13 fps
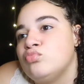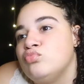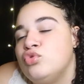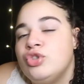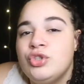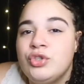
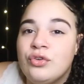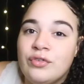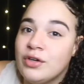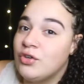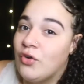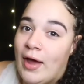do you
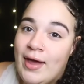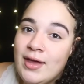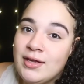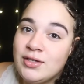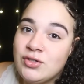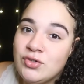
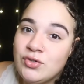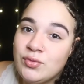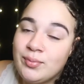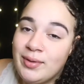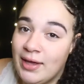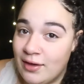regret
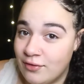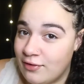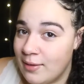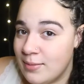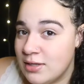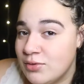being
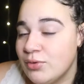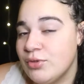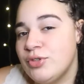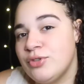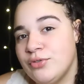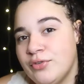famous,
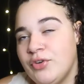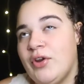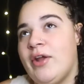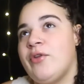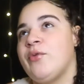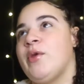or do you
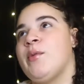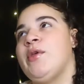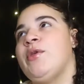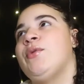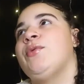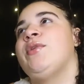regret doing
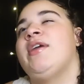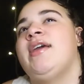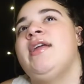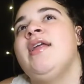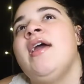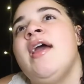what you
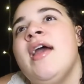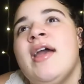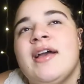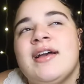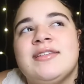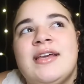did?
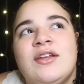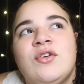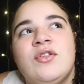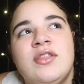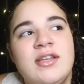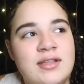Because I
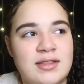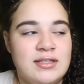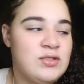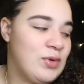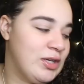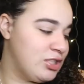know
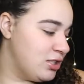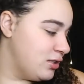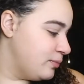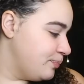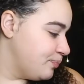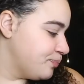this
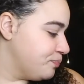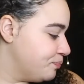question